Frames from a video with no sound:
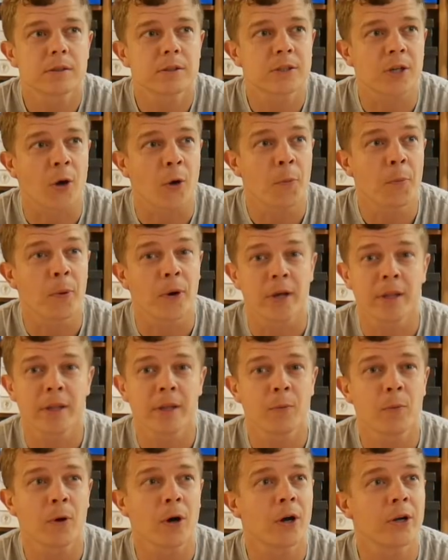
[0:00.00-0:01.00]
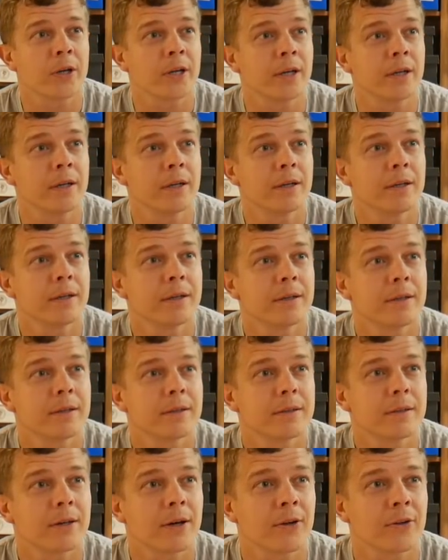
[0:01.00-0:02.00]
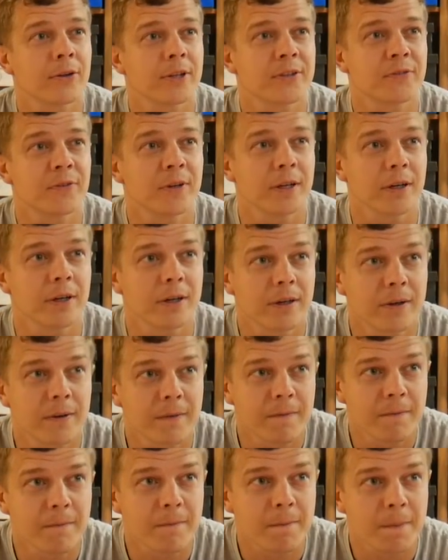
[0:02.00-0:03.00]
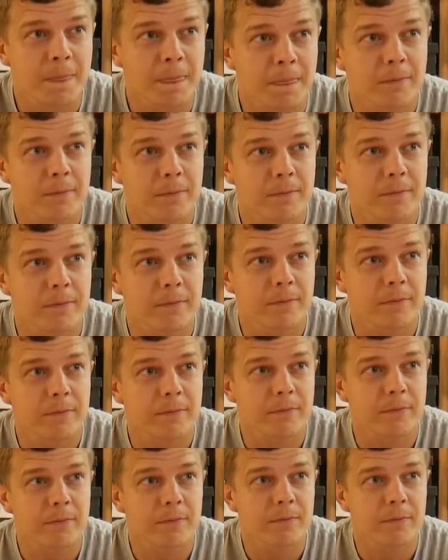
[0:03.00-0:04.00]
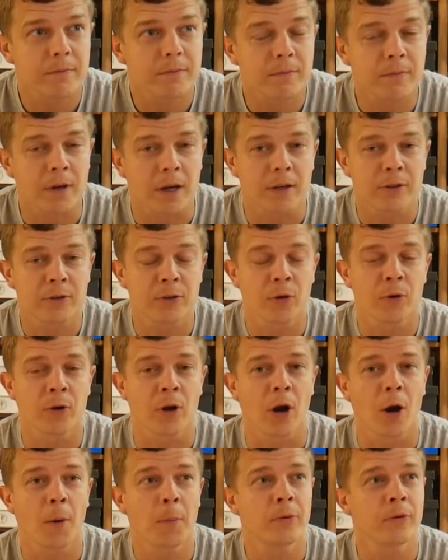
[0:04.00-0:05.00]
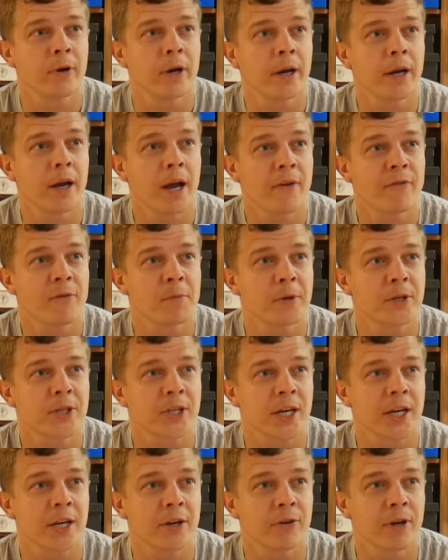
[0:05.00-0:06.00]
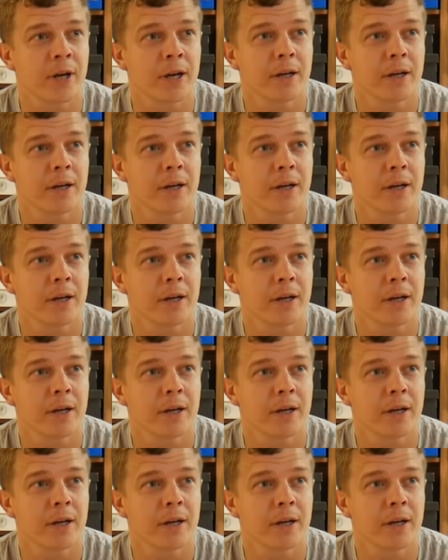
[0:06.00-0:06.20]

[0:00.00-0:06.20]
So we're putting the warning on this video. Which one is that? Like, do not operate heavy machinery.